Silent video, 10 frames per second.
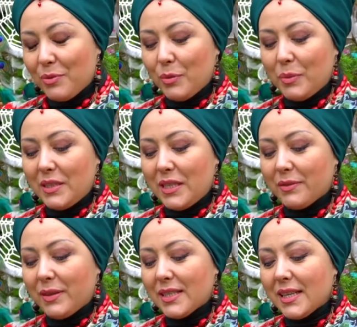is a
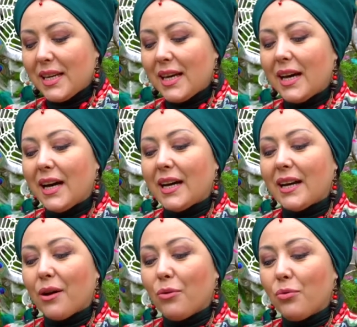great
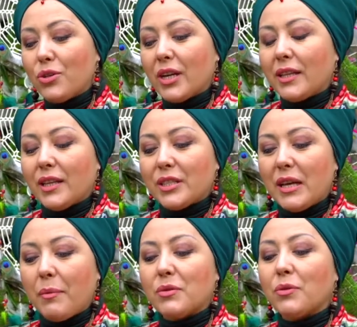magician and
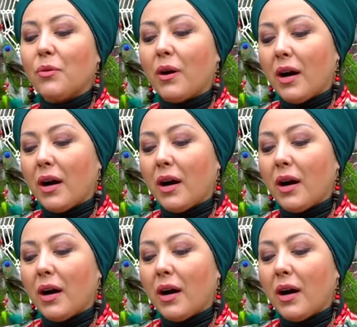wizard.